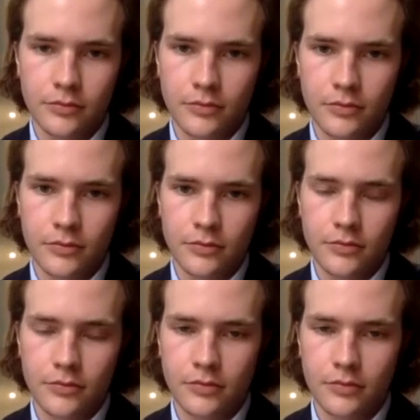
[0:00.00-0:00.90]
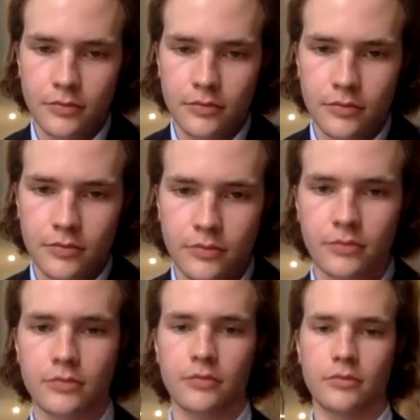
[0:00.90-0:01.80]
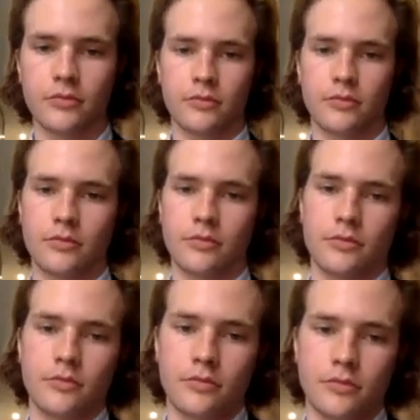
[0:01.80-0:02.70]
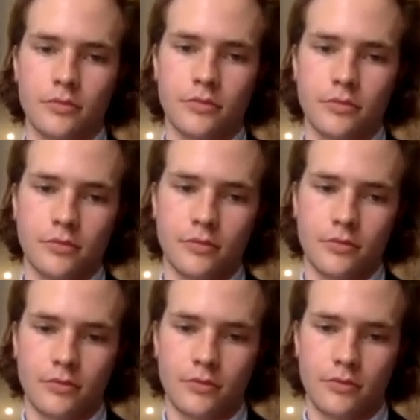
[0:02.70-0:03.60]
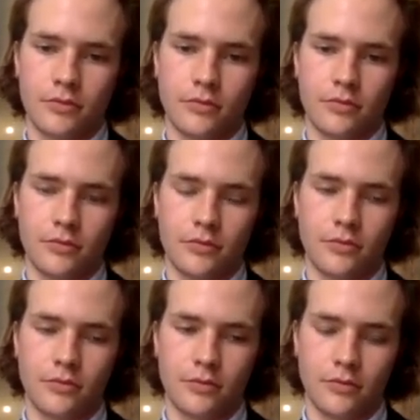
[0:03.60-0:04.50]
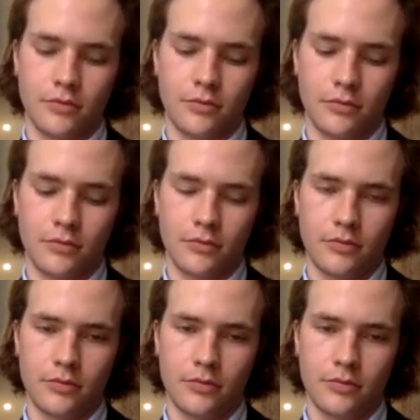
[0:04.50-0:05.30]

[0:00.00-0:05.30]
[no speech]